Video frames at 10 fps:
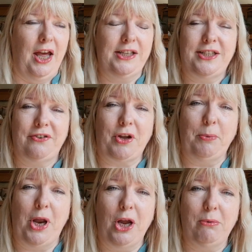and instead of
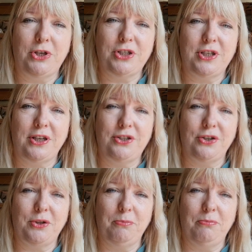coming home, I
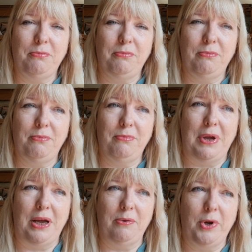took them.
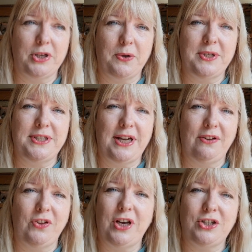We had to go into
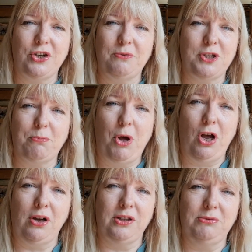town, then I took them to the
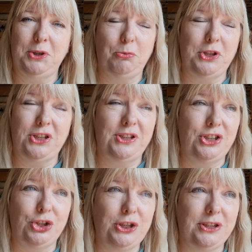park, and we just
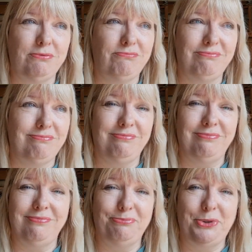enjoyed
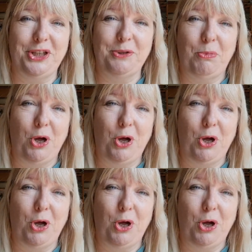being in the